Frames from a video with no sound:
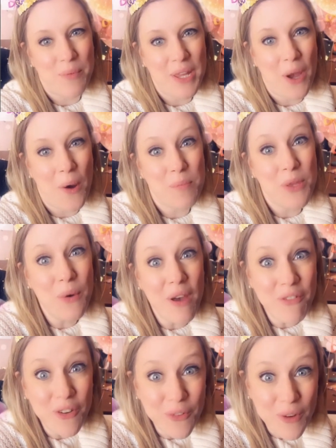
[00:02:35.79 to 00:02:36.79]
we hope you
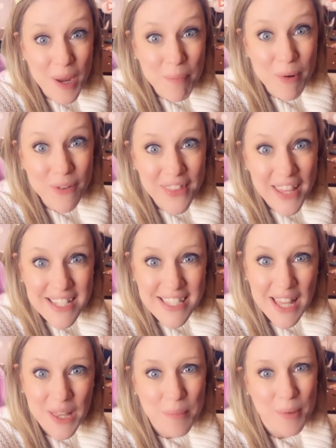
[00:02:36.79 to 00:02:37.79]
have a great birthday
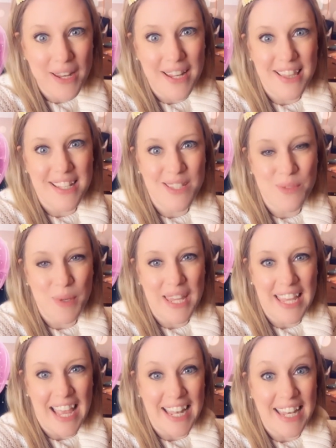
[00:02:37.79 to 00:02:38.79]
celebrating this
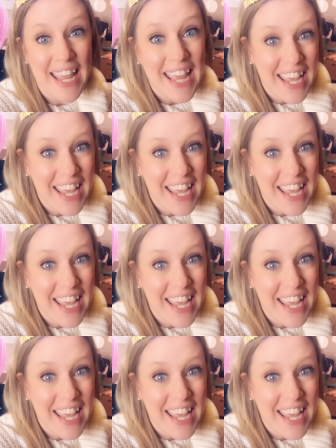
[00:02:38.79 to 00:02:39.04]
weekend.